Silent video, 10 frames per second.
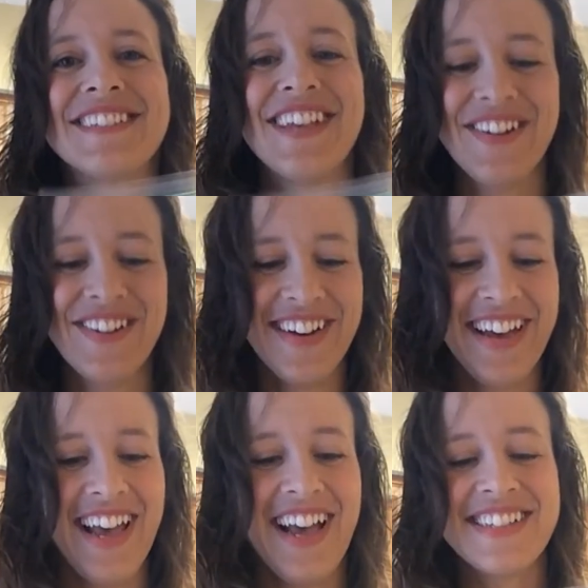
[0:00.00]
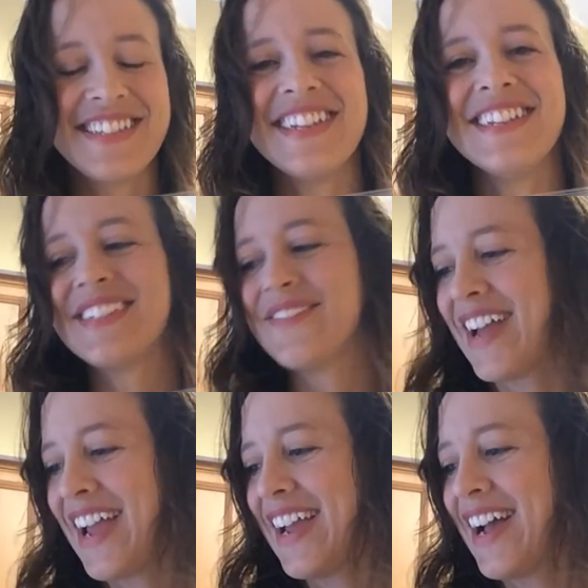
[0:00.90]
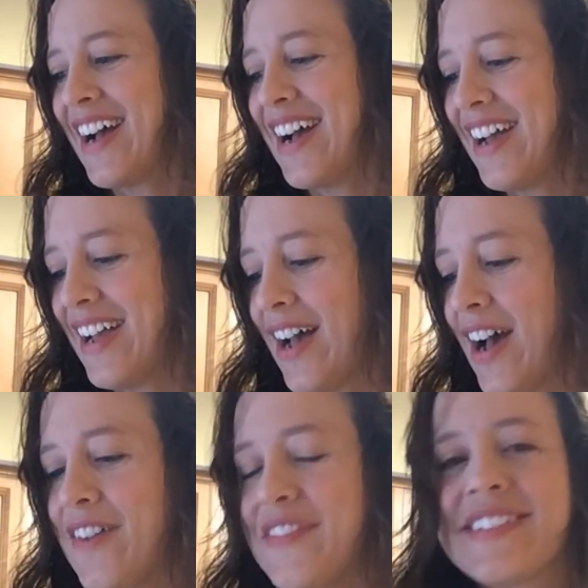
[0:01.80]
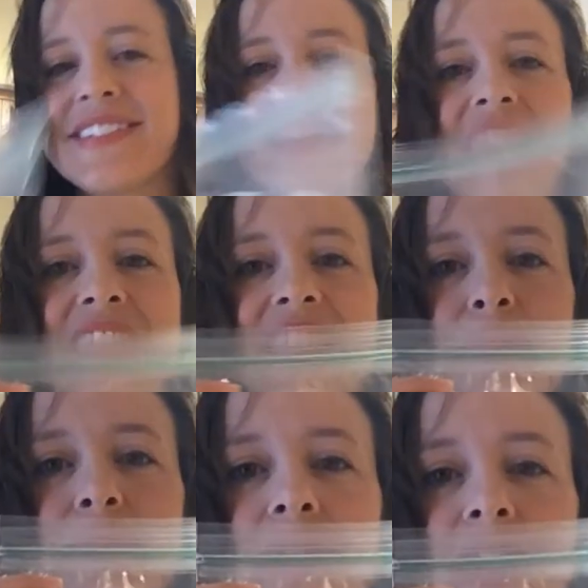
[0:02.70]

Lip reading: So that's an easy way. Obviously, I keep